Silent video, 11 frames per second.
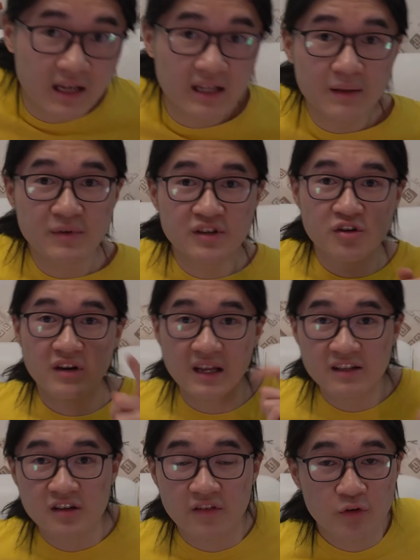Let me just turn the
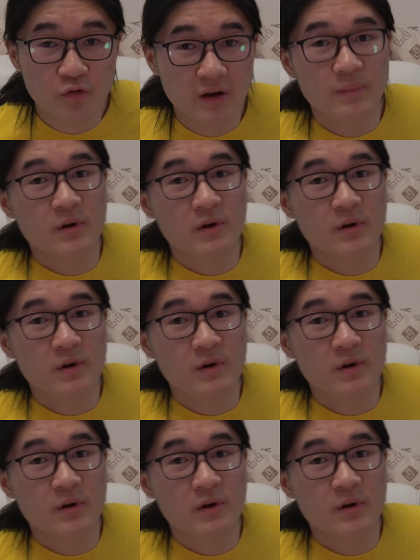lights off real quick.